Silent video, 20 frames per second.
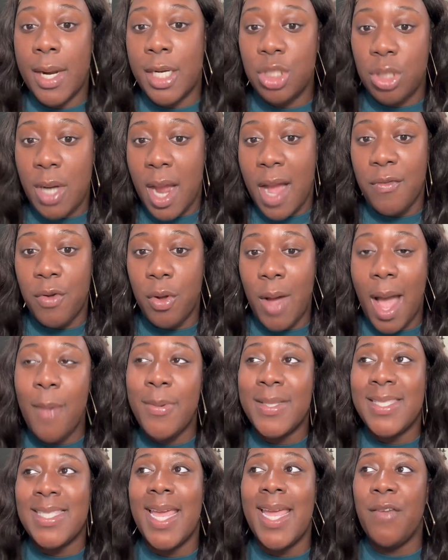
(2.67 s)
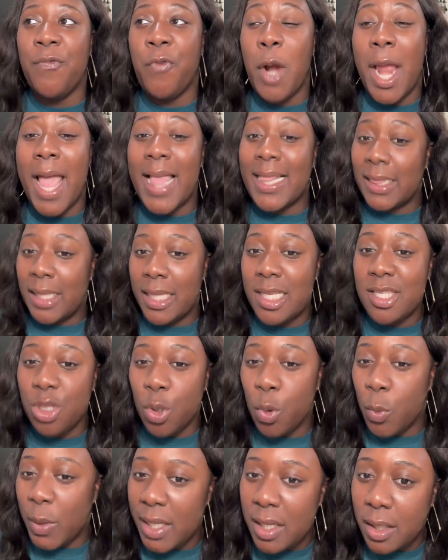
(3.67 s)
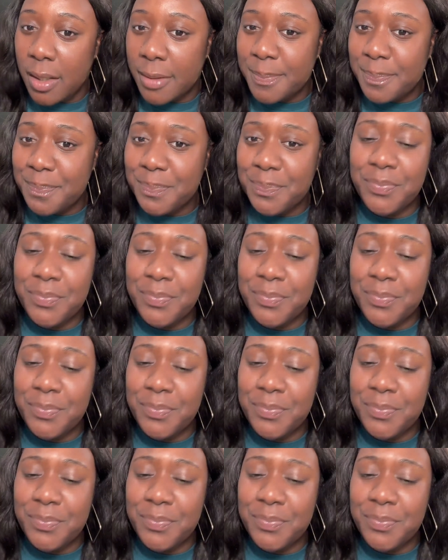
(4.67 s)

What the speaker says: and travel. I would say for at least a week.